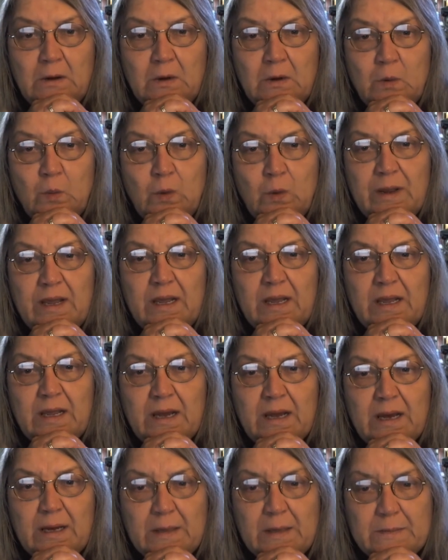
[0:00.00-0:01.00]
We
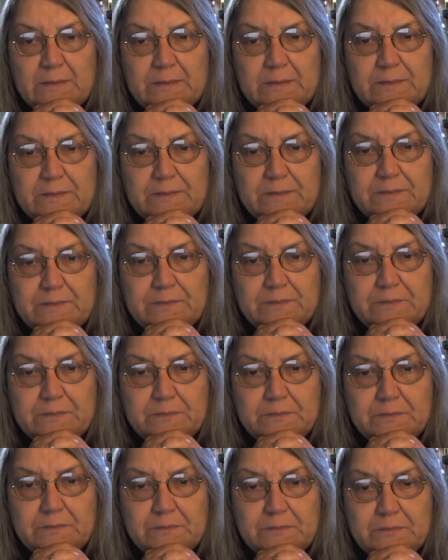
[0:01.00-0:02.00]
got
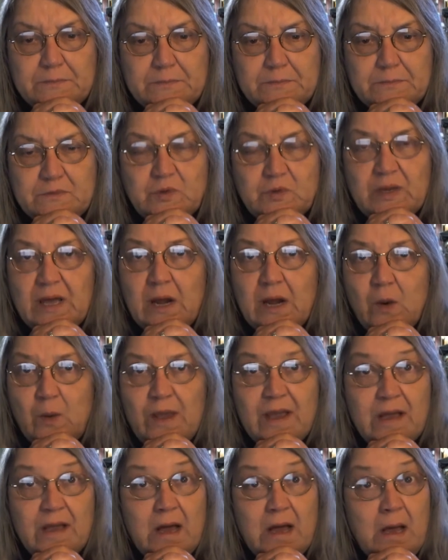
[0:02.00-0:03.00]
to
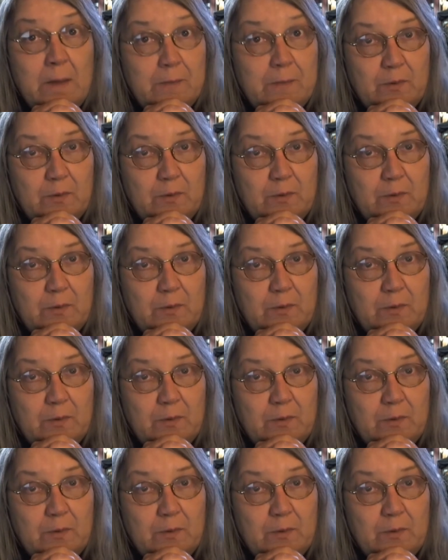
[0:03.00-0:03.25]
wake up.